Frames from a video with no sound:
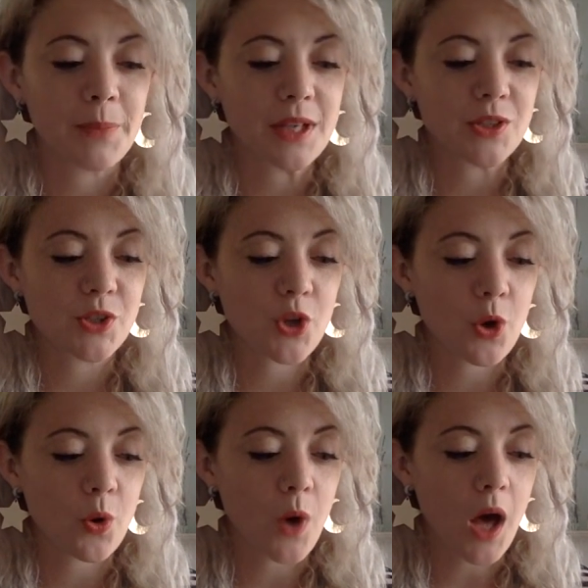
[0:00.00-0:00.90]

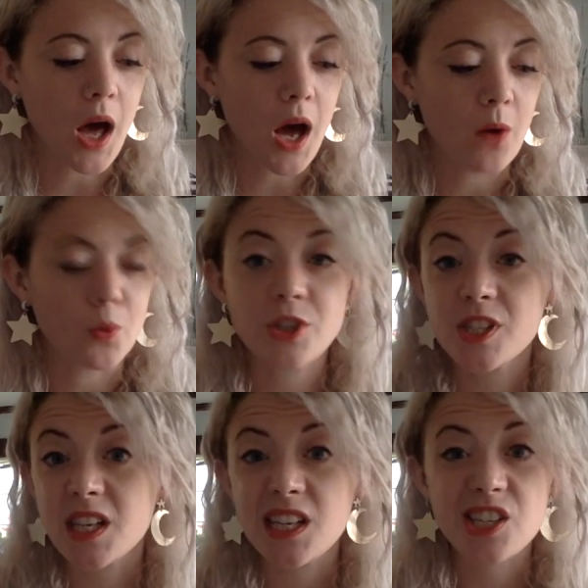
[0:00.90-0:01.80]
So we're
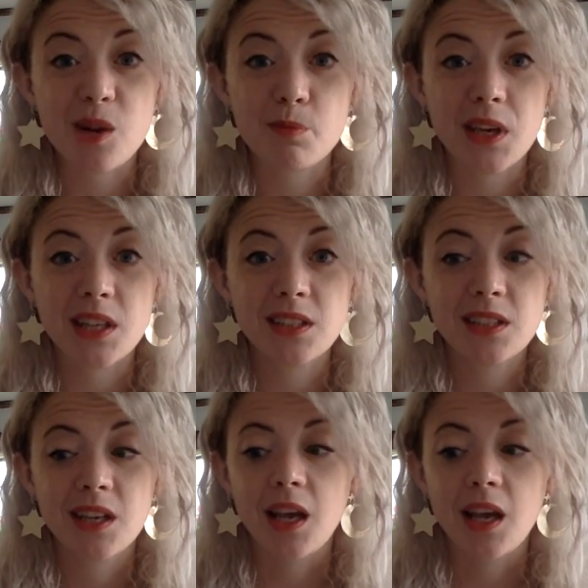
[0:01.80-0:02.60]
just going to jump in.